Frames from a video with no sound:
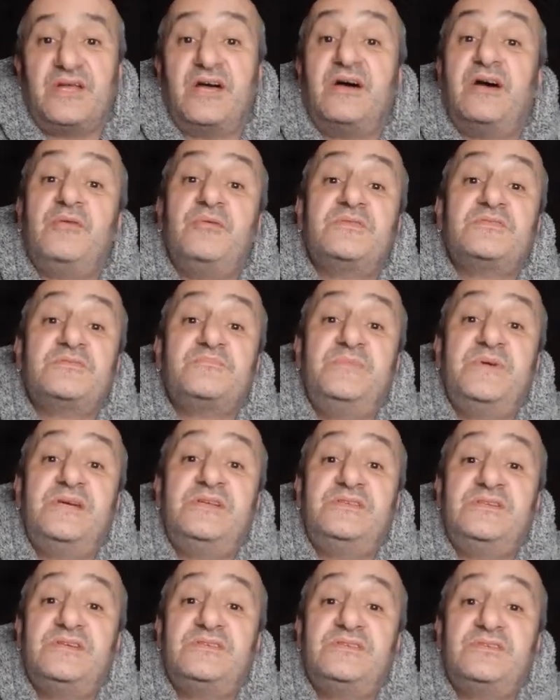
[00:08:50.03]
I will speak
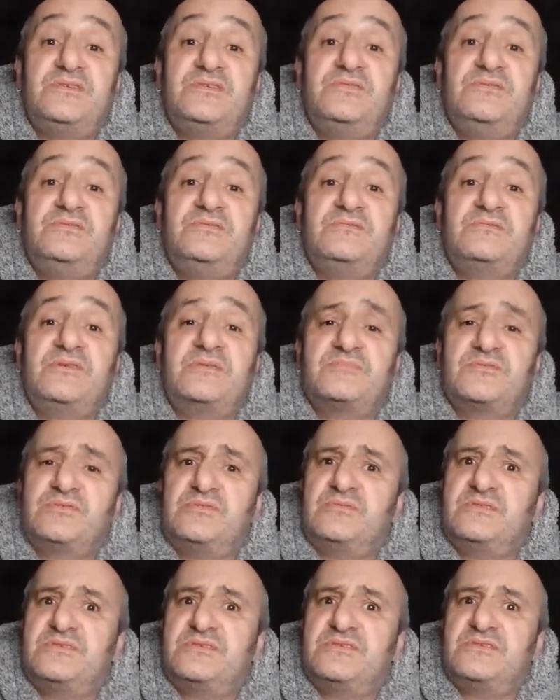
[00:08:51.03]
to you soon. I'm
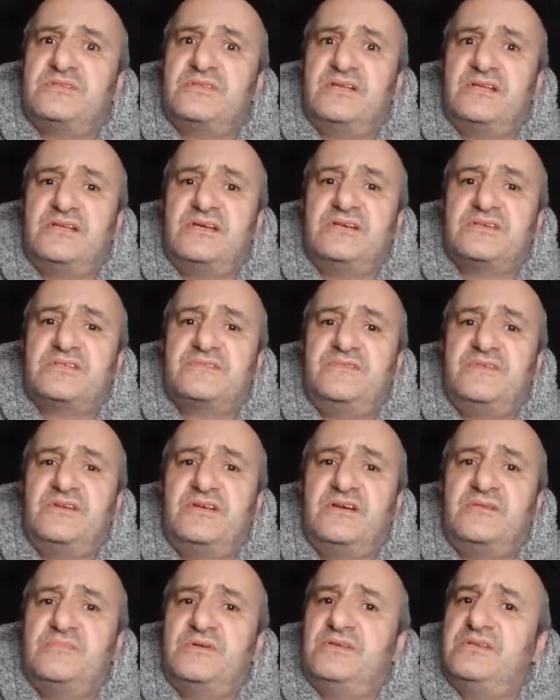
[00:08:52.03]
sure this isn't the last
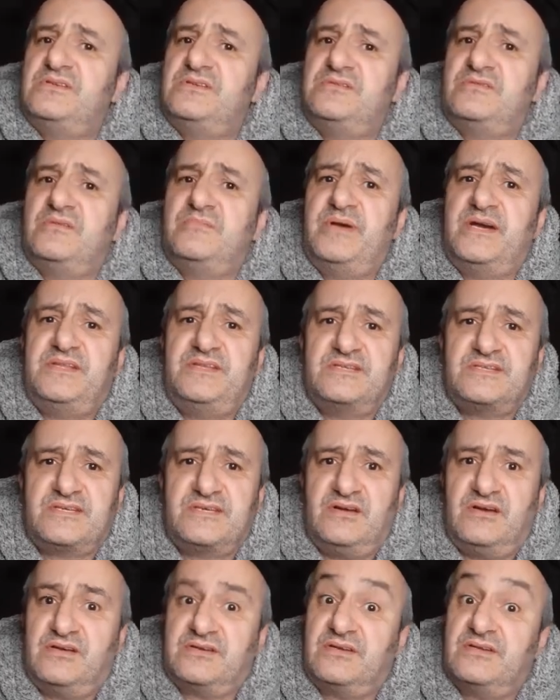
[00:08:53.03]
video I'm going to do about this
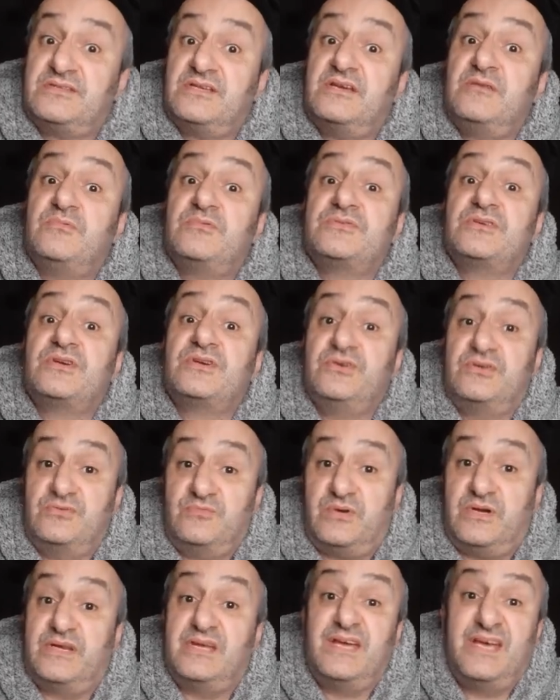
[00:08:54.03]
card, because it was a good
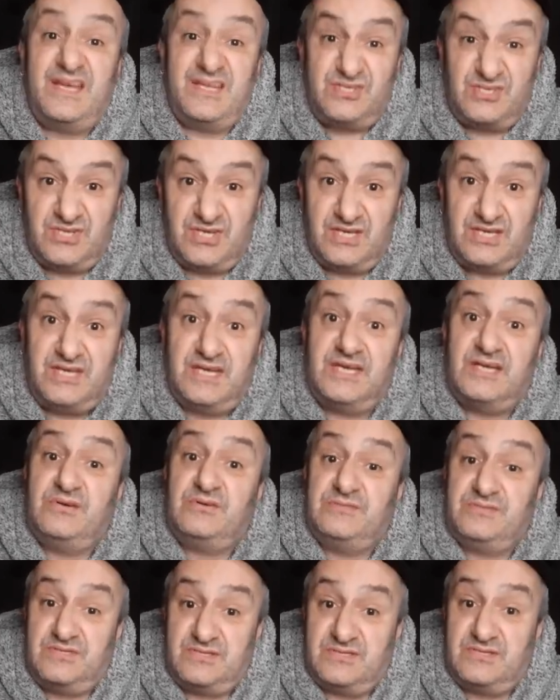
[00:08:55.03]
one. Check it out
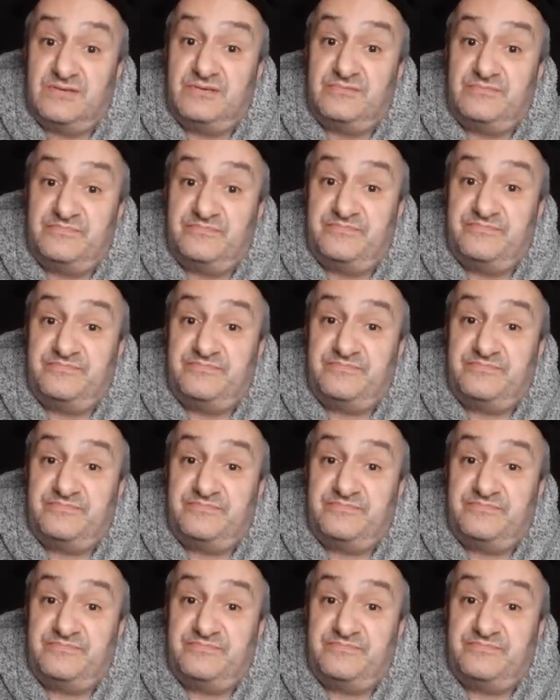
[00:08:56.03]
on DAZN.